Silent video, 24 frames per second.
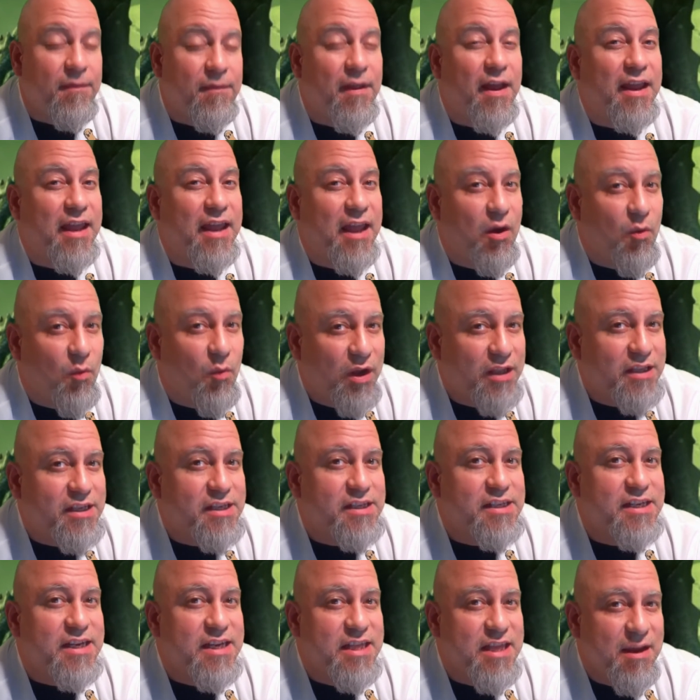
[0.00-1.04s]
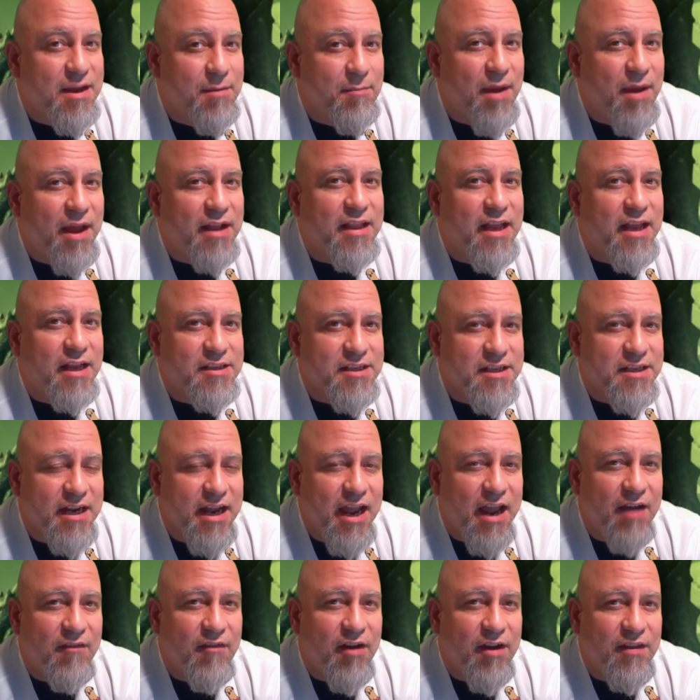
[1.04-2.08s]
can't wait to see the impact that's going to
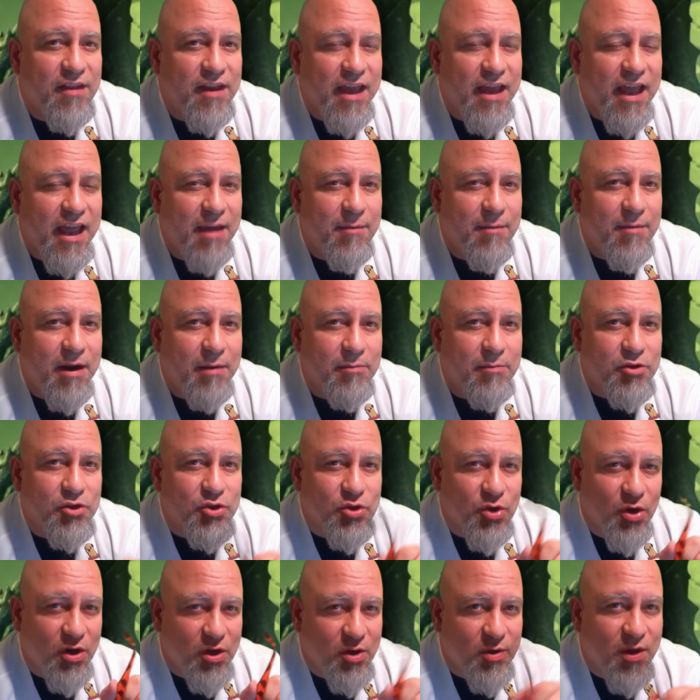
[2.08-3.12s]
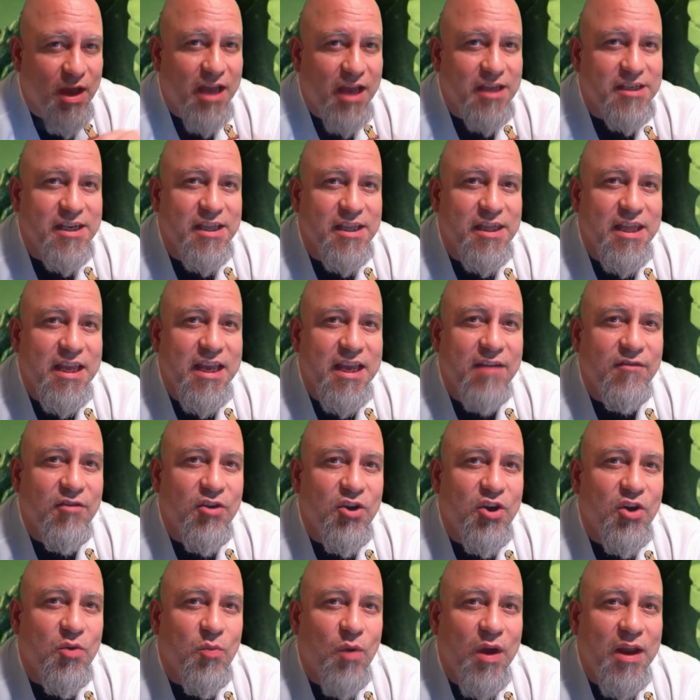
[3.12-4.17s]
have on the game, and I'm sure you guys can think of a
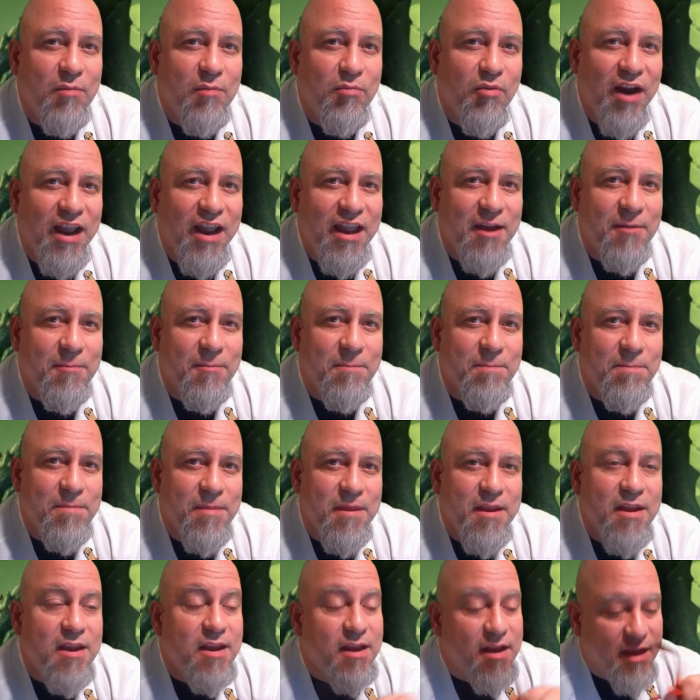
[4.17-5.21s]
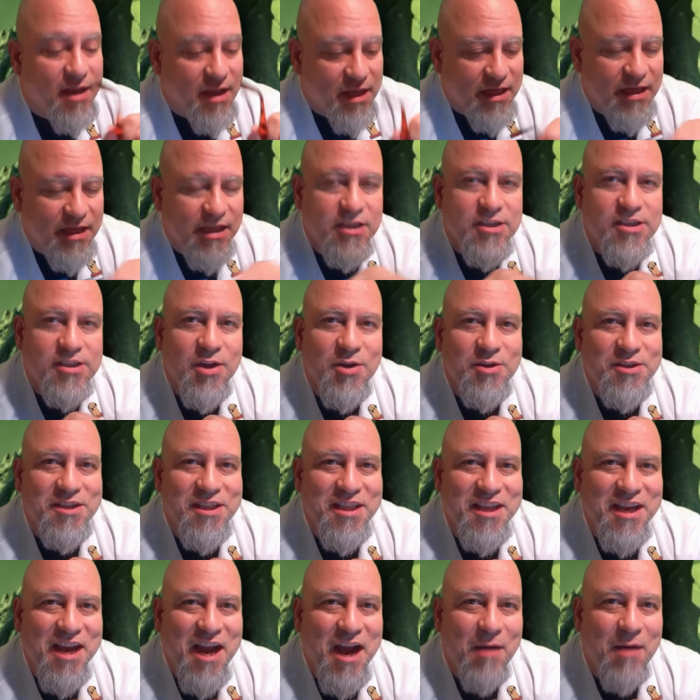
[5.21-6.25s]
good way to break them. List those in
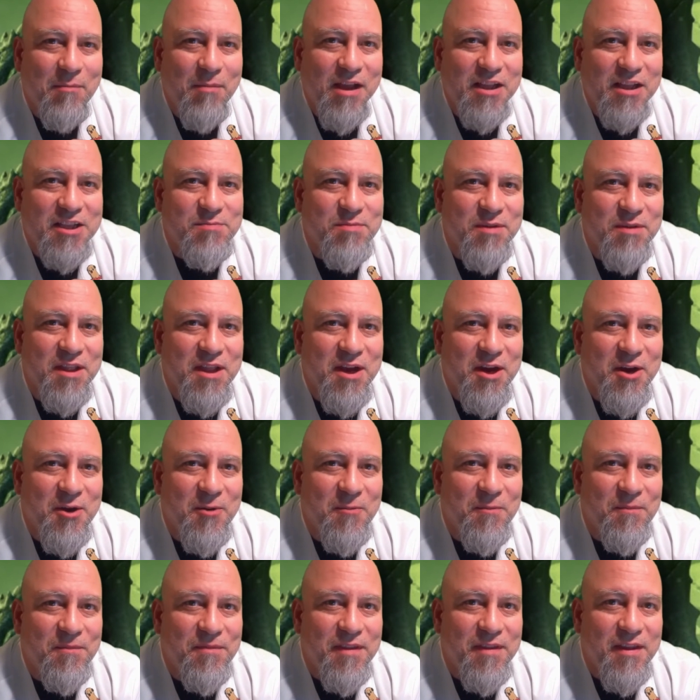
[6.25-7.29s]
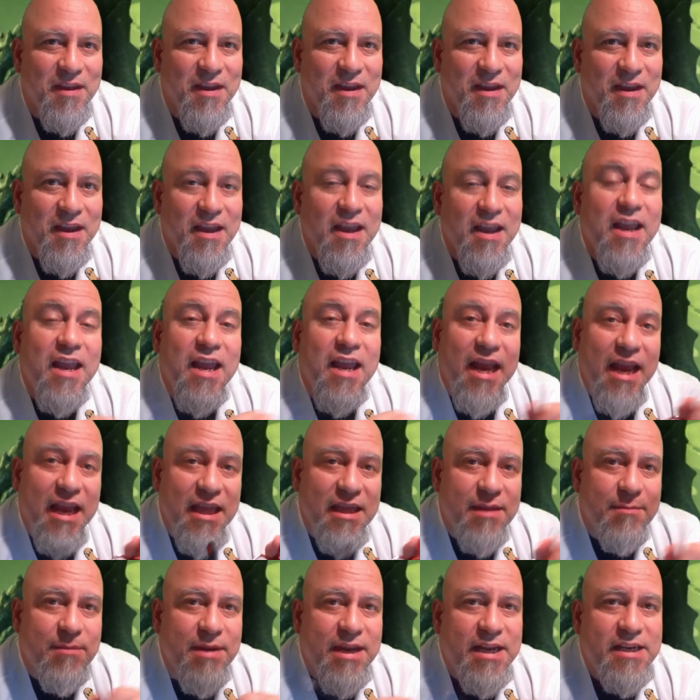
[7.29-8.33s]
the comments below. In
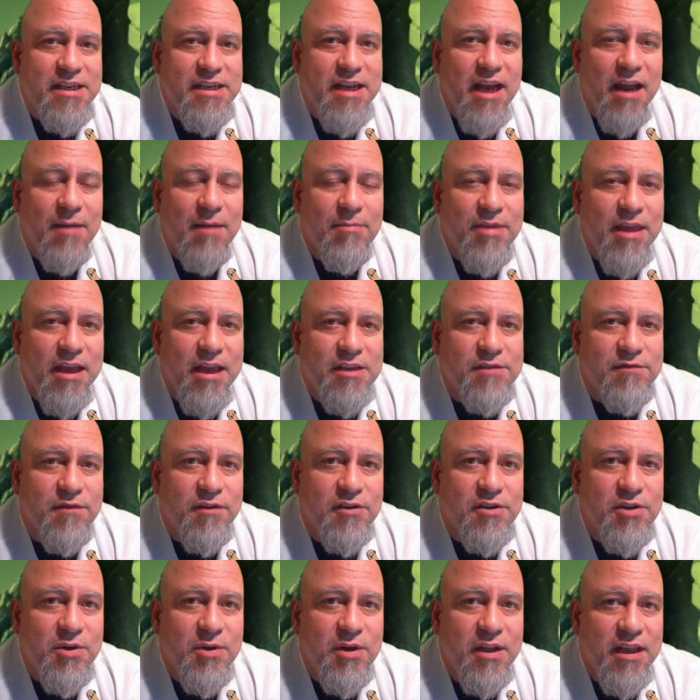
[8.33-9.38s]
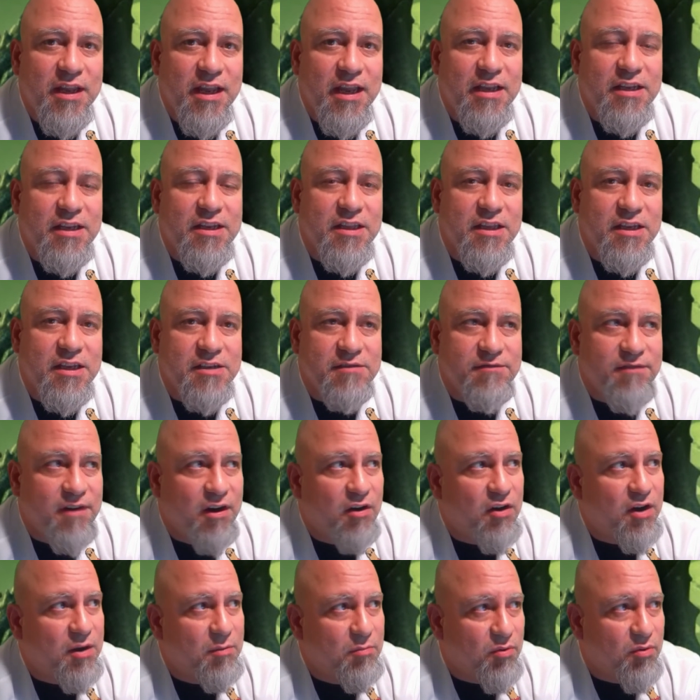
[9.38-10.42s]
the meantime, thanks for tuning in to this
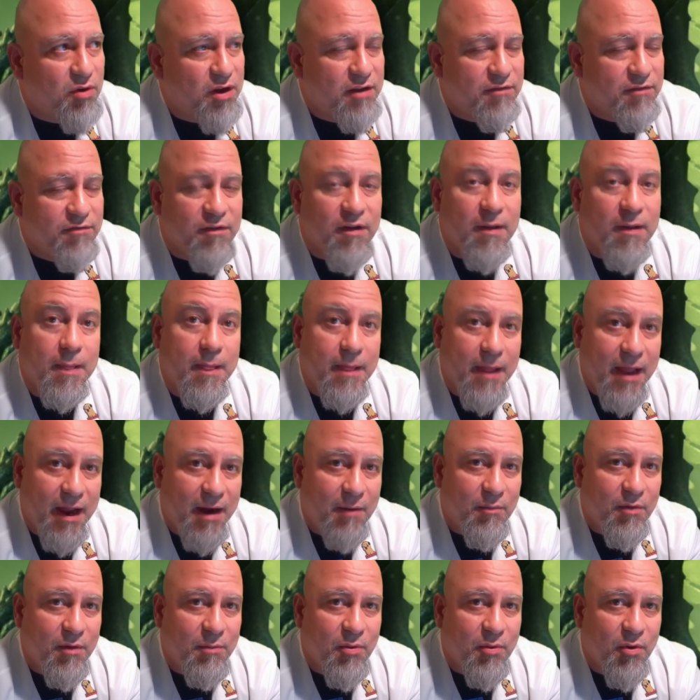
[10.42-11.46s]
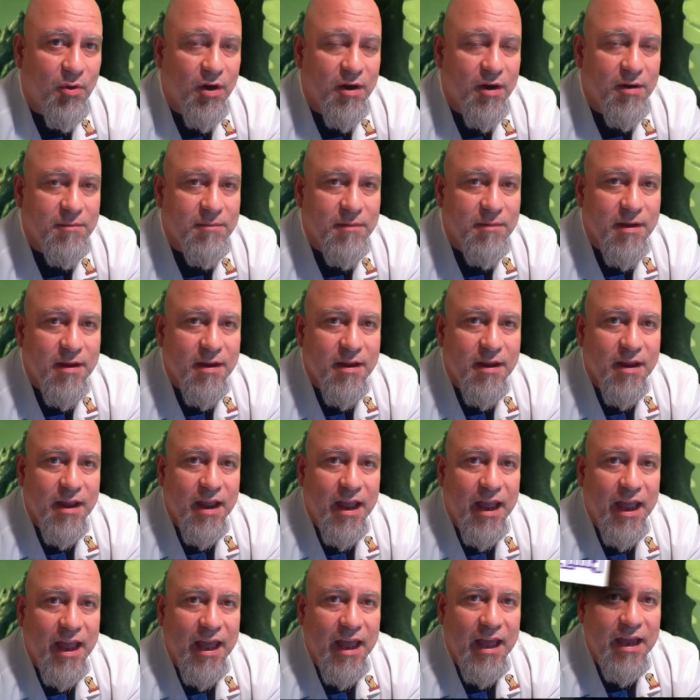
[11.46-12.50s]
very brief lab report,
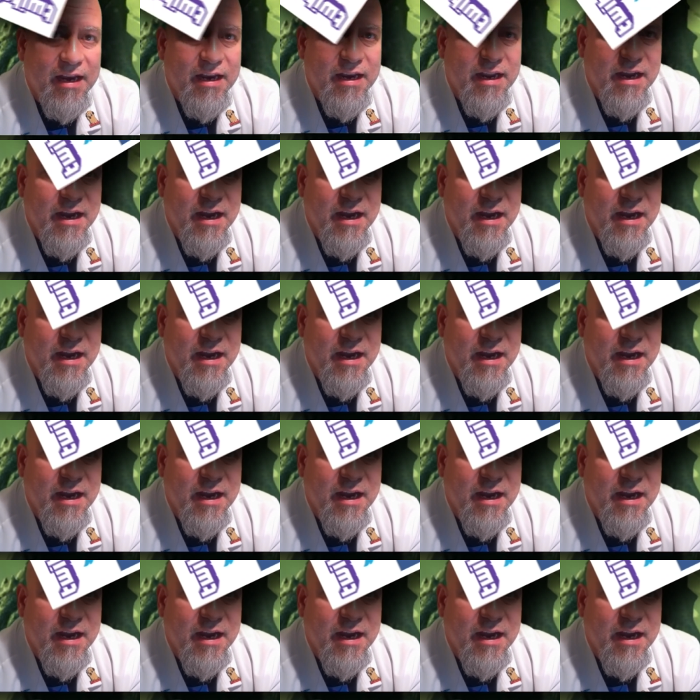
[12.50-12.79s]
and